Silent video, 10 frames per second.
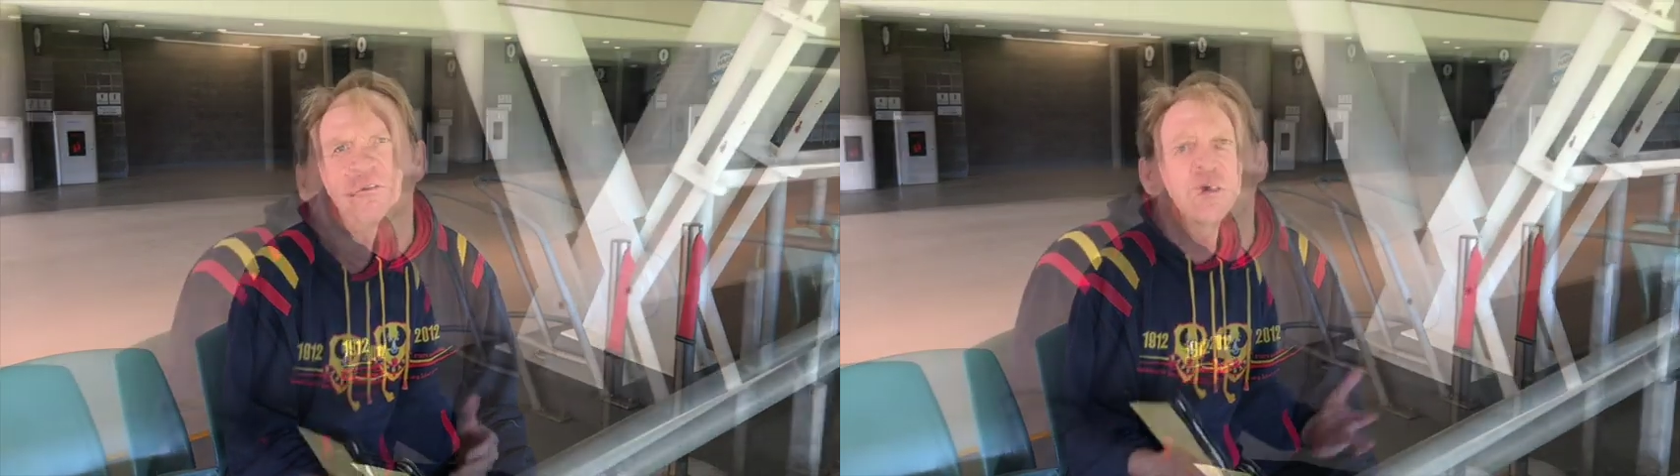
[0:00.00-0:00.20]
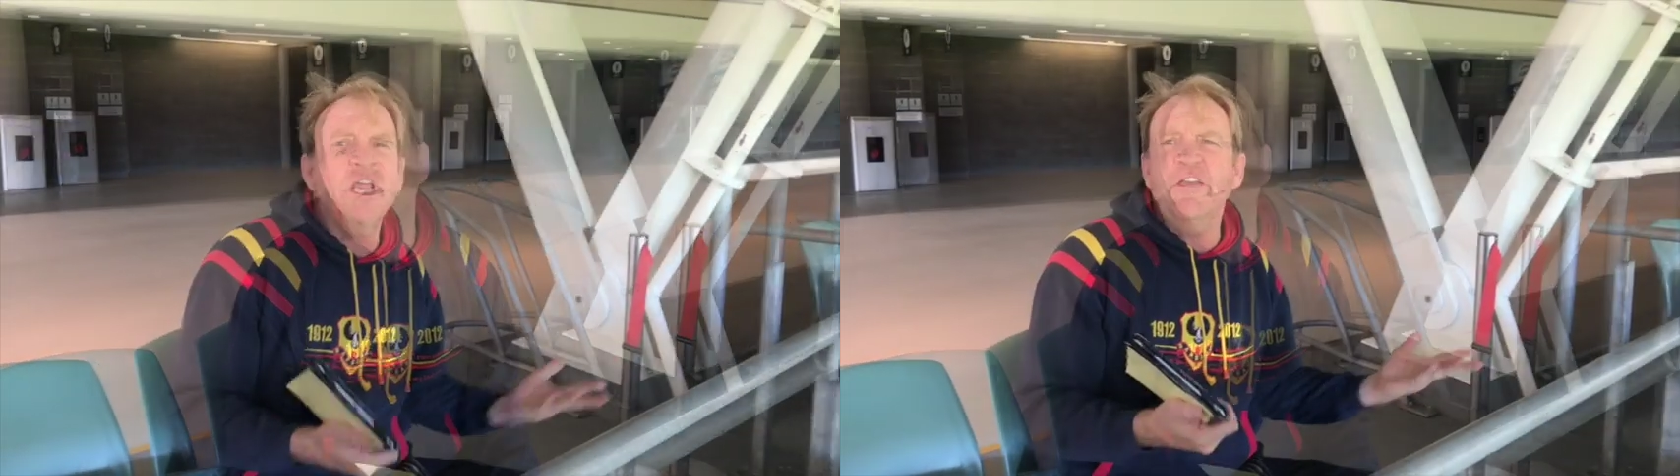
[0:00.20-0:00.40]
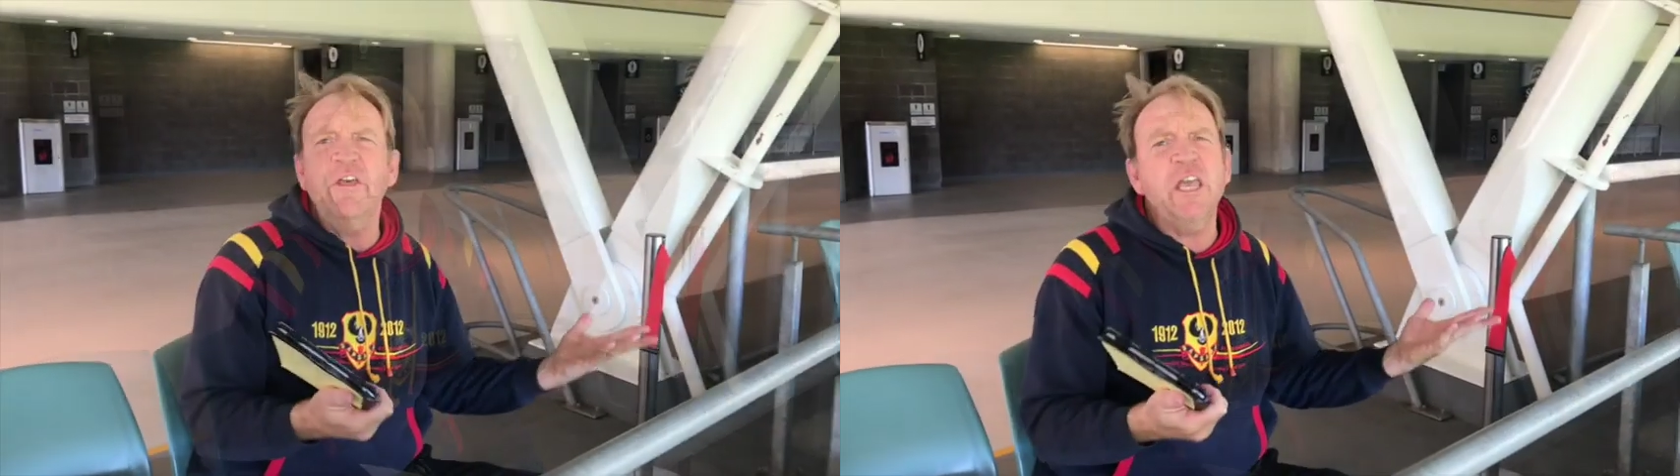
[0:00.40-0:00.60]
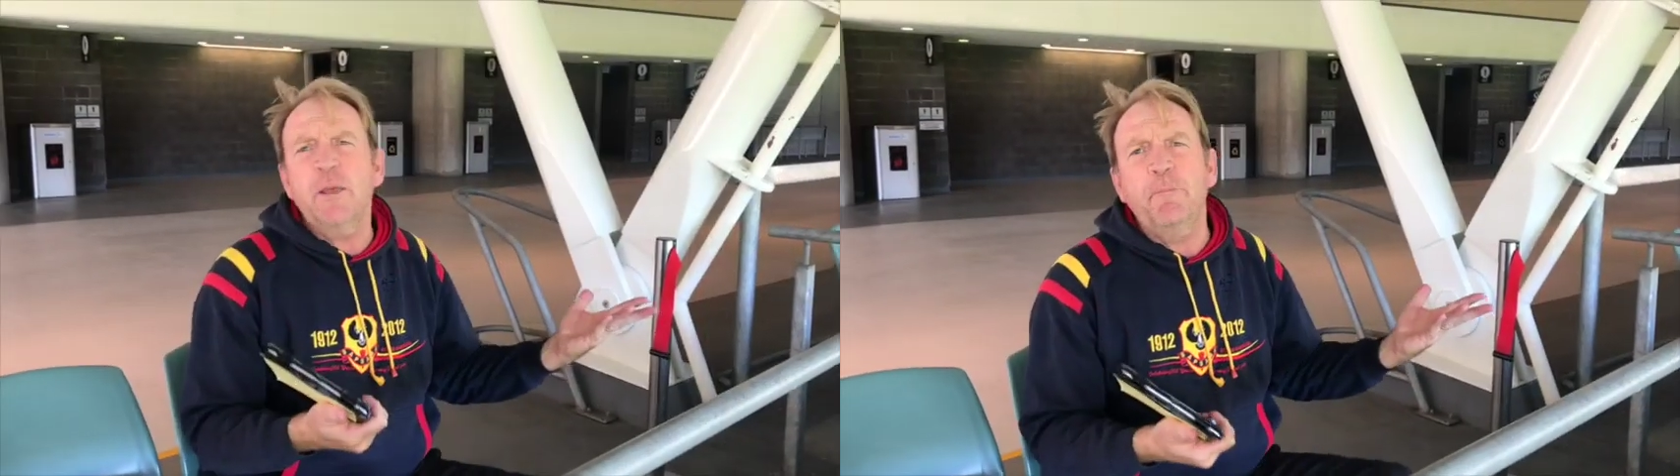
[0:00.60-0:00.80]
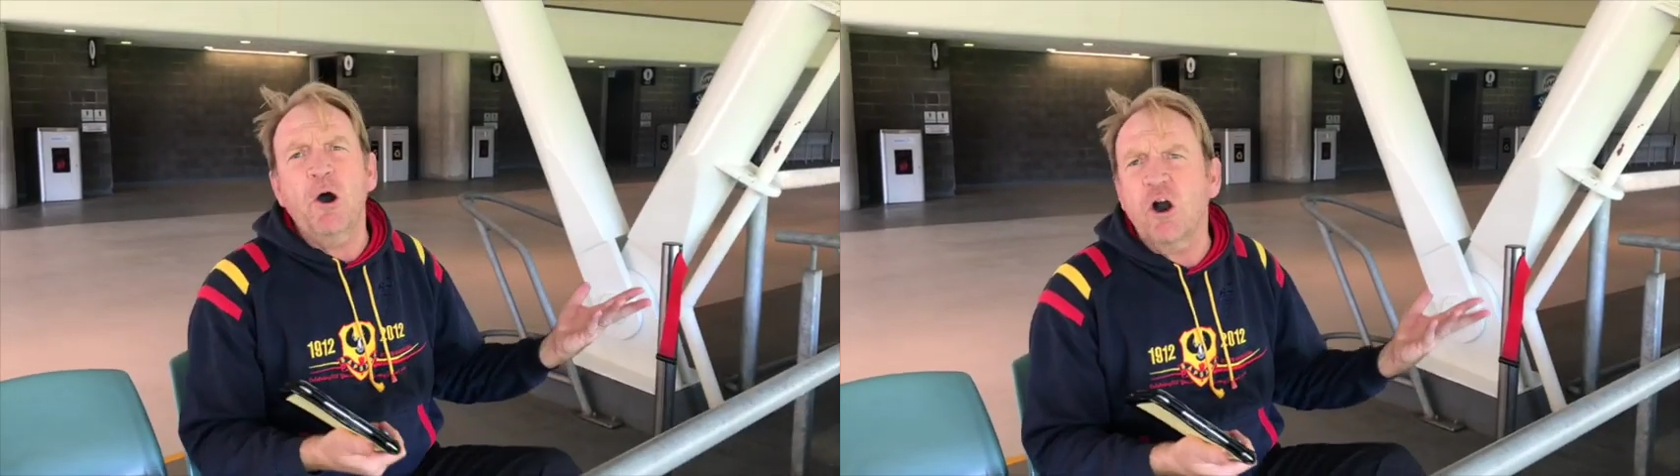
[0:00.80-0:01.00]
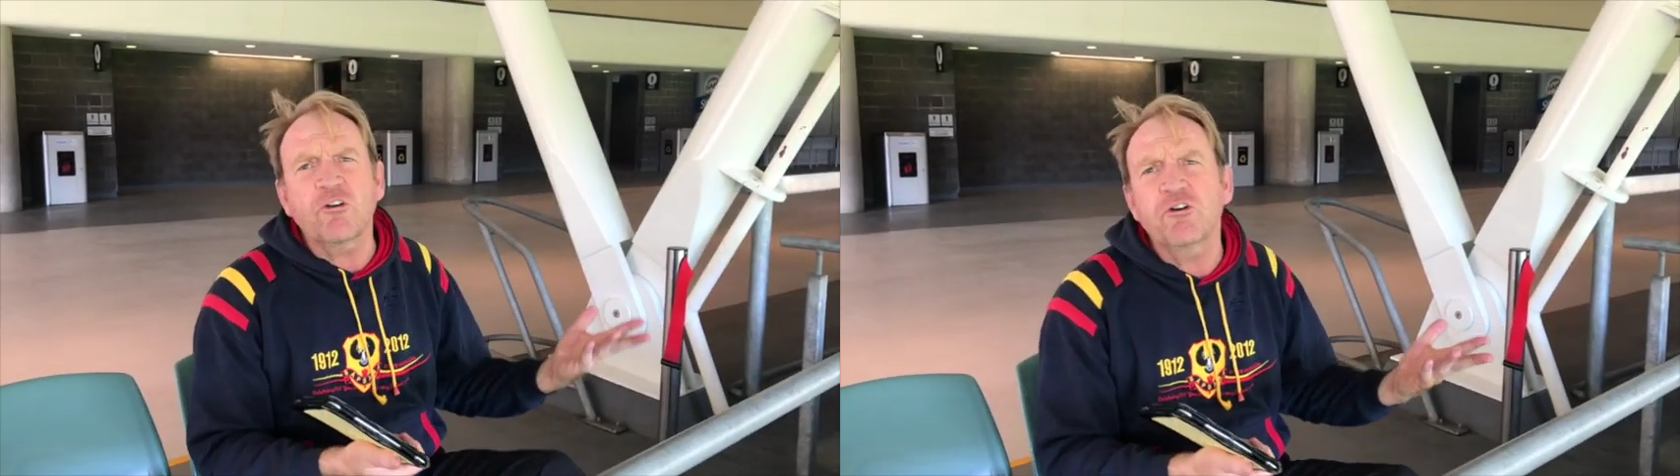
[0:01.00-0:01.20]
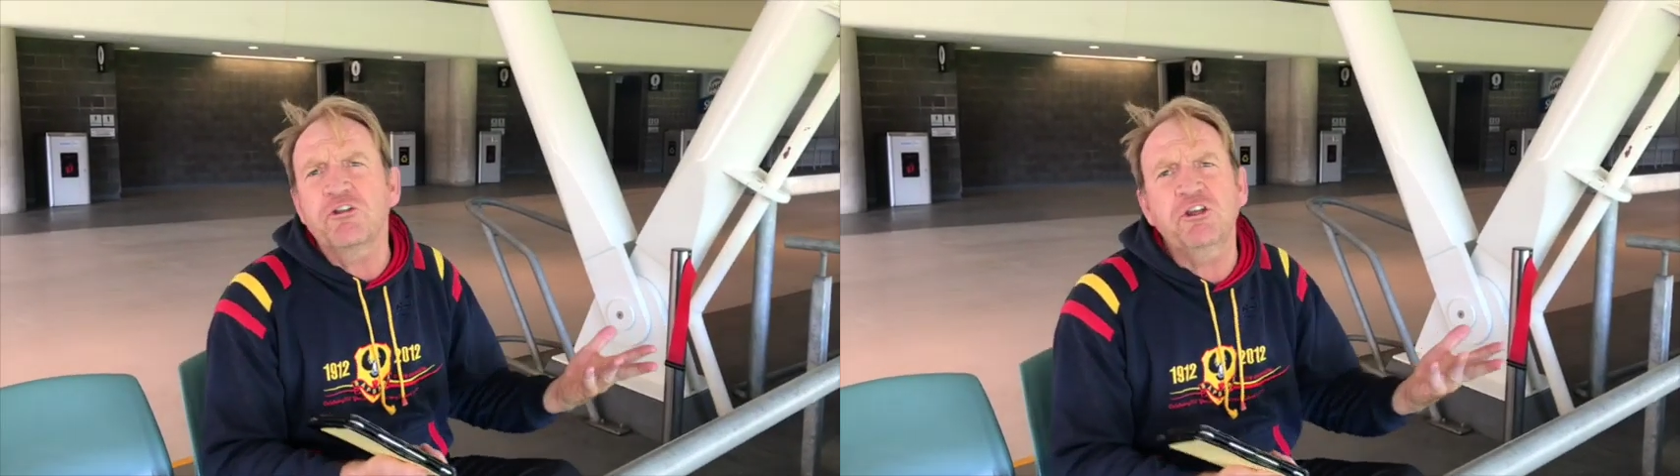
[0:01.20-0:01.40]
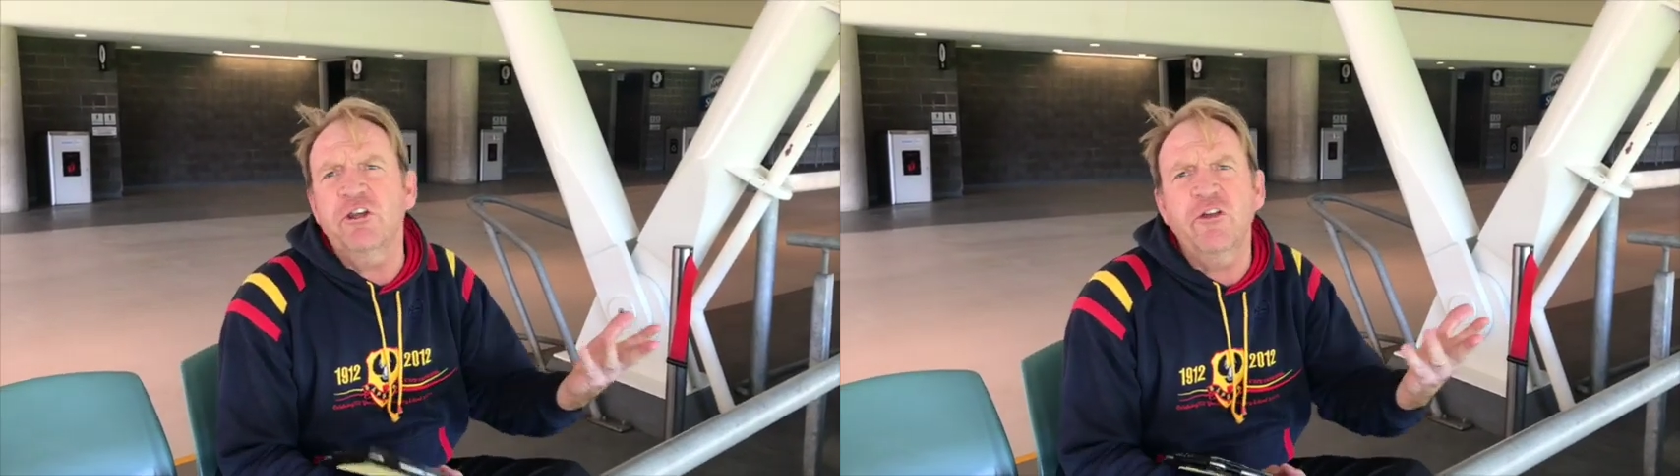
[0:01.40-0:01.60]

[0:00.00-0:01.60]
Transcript: Read the hypocrisy